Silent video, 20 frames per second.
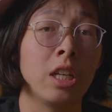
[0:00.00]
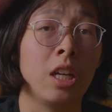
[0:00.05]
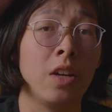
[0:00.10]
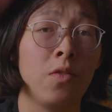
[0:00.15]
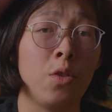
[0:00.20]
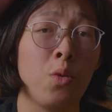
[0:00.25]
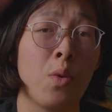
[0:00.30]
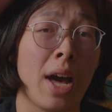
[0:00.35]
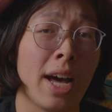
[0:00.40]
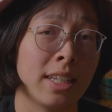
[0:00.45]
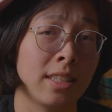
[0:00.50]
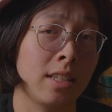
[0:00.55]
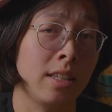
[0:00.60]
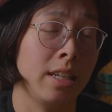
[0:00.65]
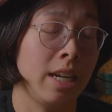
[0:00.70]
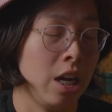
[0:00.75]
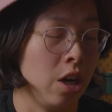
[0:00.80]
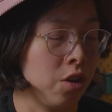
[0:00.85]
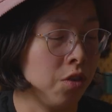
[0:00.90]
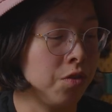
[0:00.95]
give you
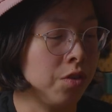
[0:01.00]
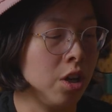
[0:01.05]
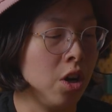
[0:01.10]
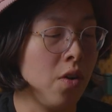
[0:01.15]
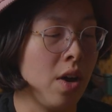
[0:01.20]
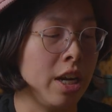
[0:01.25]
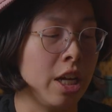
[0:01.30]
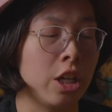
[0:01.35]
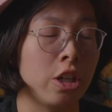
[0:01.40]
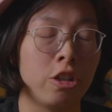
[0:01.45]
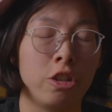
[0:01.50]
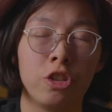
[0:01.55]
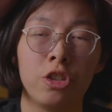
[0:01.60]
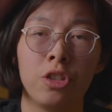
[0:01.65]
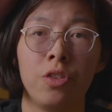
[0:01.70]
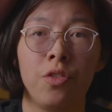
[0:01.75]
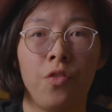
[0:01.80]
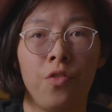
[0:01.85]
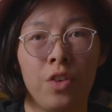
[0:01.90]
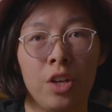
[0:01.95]
excellent airflow and a
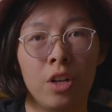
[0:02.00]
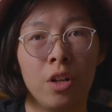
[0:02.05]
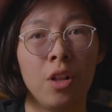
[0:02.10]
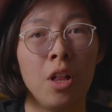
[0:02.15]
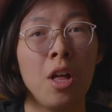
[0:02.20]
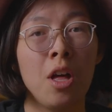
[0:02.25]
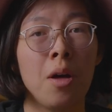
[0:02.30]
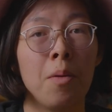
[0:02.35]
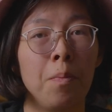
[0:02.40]
cushioned feel,